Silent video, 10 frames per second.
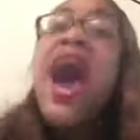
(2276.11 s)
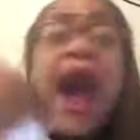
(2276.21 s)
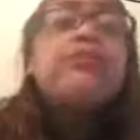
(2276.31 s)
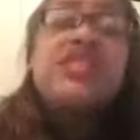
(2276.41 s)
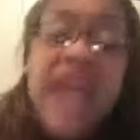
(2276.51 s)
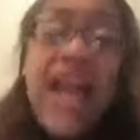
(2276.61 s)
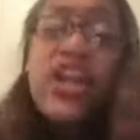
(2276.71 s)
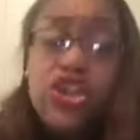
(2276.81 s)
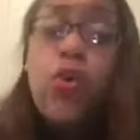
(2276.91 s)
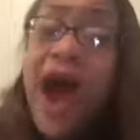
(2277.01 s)
I'm
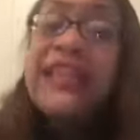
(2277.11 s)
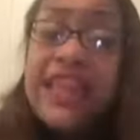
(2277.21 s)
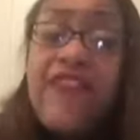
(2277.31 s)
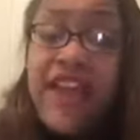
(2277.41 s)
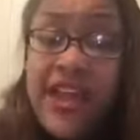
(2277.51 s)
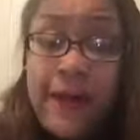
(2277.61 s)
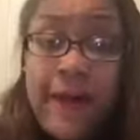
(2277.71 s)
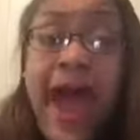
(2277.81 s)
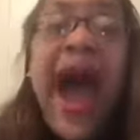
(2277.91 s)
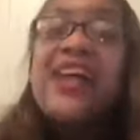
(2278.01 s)
telling you, I live it.
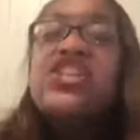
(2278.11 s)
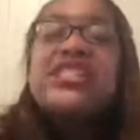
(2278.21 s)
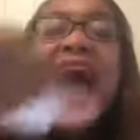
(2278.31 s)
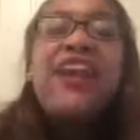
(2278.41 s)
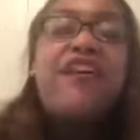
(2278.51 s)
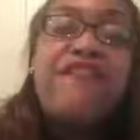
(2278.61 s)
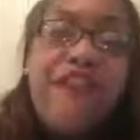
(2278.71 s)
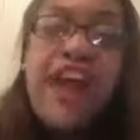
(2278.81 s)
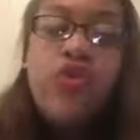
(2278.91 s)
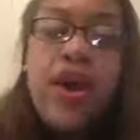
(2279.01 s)
I just had a
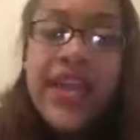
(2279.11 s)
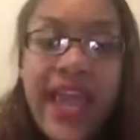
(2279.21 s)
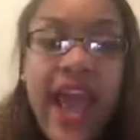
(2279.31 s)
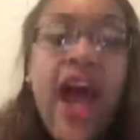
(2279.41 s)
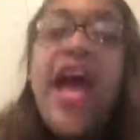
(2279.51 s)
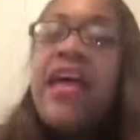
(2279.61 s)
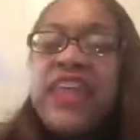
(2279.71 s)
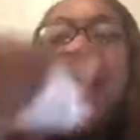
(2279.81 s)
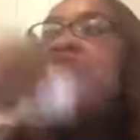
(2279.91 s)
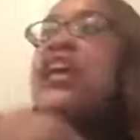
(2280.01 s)
friend on here
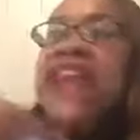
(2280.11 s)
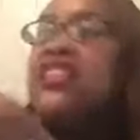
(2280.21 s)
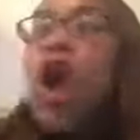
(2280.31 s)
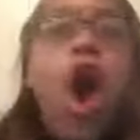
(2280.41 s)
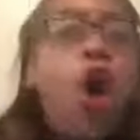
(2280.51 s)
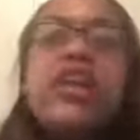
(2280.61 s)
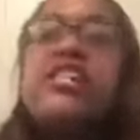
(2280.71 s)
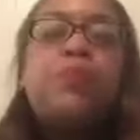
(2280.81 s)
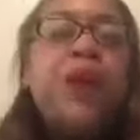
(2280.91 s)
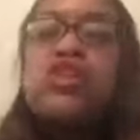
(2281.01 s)
that, that the Holy
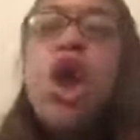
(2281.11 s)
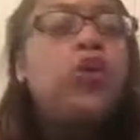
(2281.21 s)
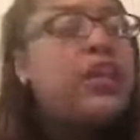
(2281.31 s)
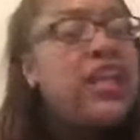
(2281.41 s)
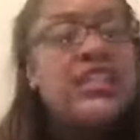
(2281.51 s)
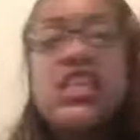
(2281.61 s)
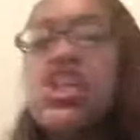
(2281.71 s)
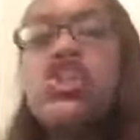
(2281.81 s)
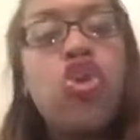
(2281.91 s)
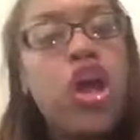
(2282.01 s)
Spirit told her, listen,
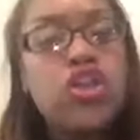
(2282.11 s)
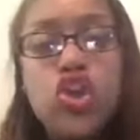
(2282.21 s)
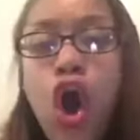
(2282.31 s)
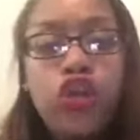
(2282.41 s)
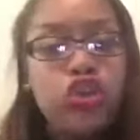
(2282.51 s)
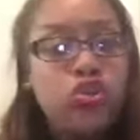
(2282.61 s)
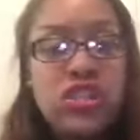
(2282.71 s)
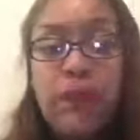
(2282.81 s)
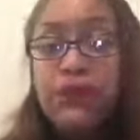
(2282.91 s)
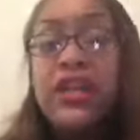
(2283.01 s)
this girl is going through
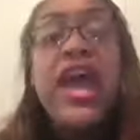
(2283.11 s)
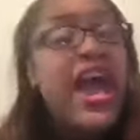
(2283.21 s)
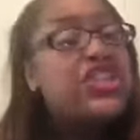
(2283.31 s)
something something.